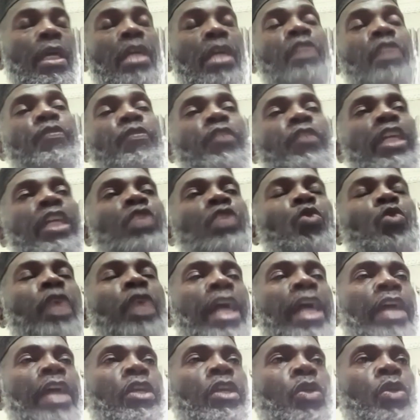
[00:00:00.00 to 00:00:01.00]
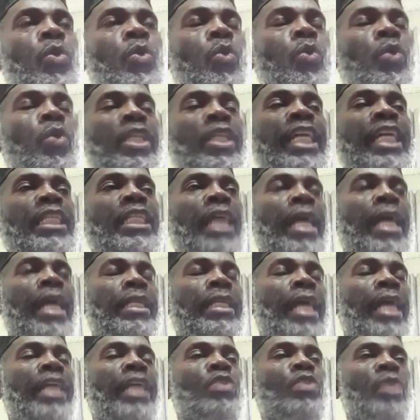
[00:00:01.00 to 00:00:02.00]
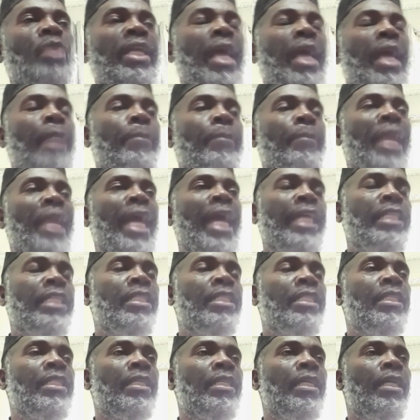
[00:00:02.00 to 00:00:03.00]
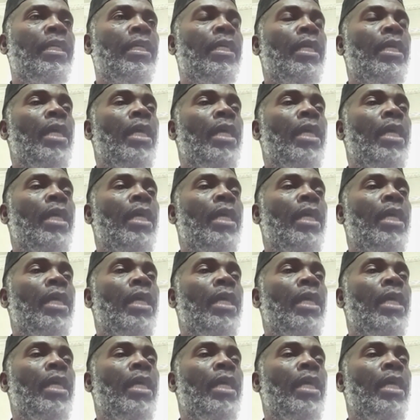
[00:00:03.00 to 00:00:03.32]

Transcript: if it were you that had actually applied, mm-hmm.